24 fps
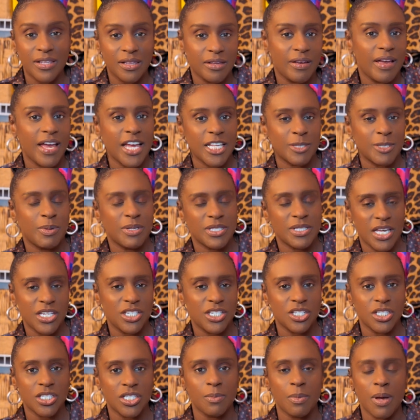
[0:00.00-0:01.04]
clear
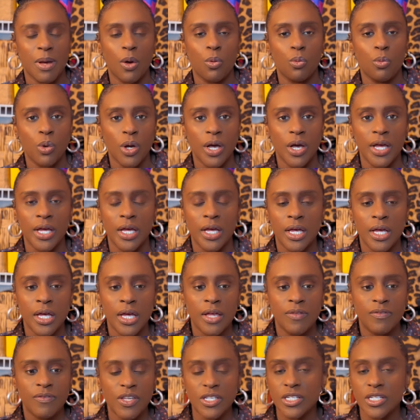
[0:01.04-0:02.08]
expectations about what
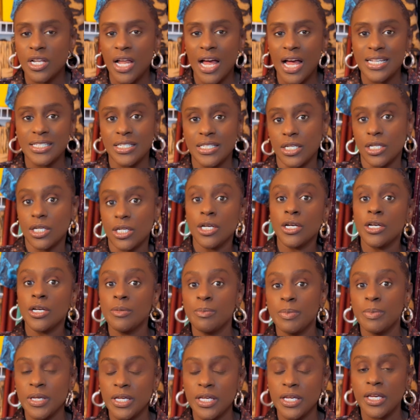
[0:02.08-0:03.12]
this closet
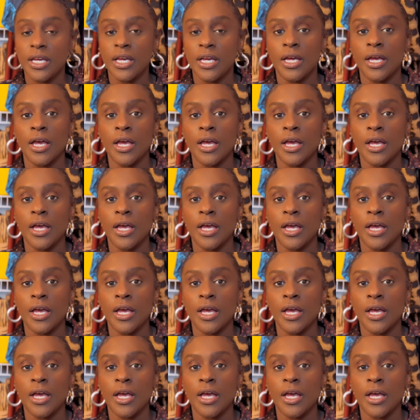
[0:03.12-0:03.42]
could be